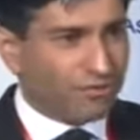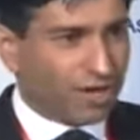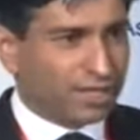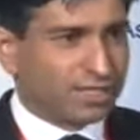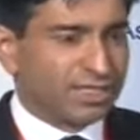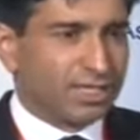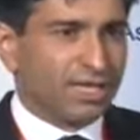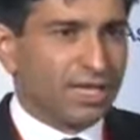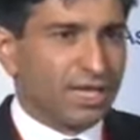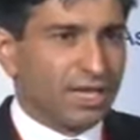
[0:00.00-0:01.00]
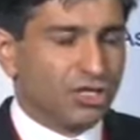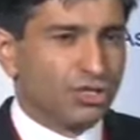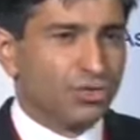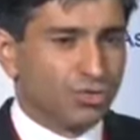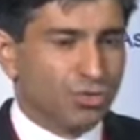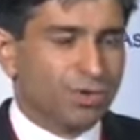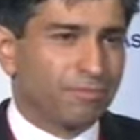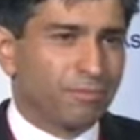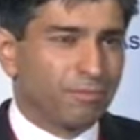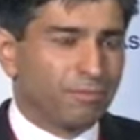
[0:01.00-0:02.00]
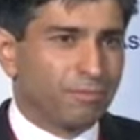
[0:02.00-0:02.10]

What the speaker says: for us to